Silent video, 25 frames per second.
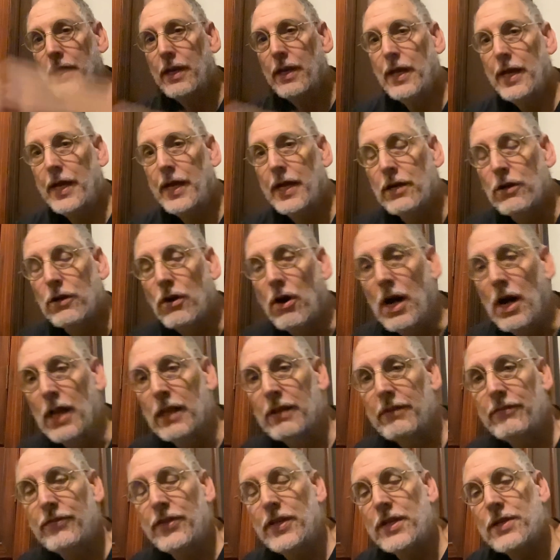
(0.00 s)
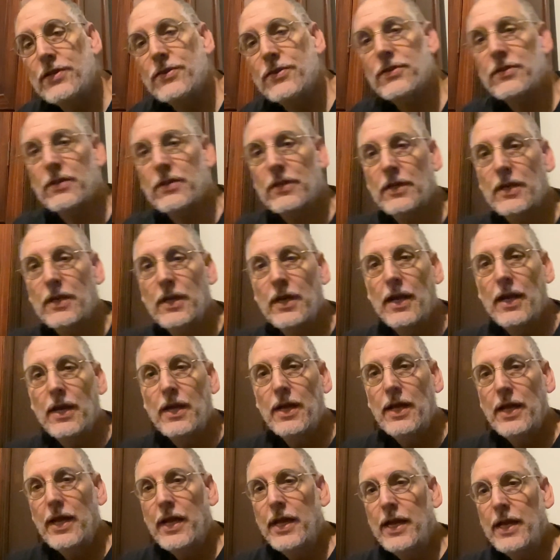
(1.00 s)
in all of this
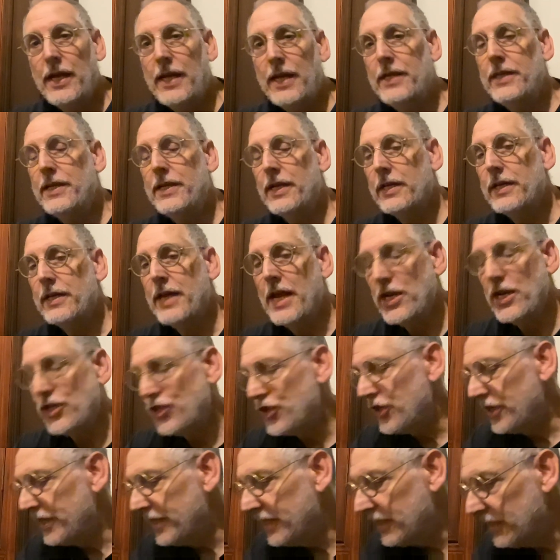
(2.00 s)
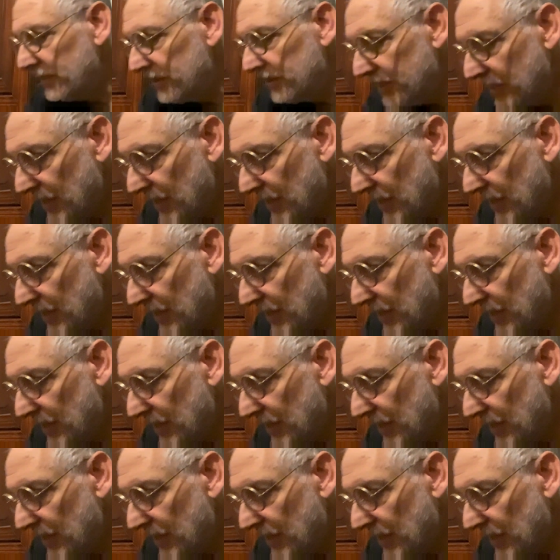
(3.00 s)
indignation and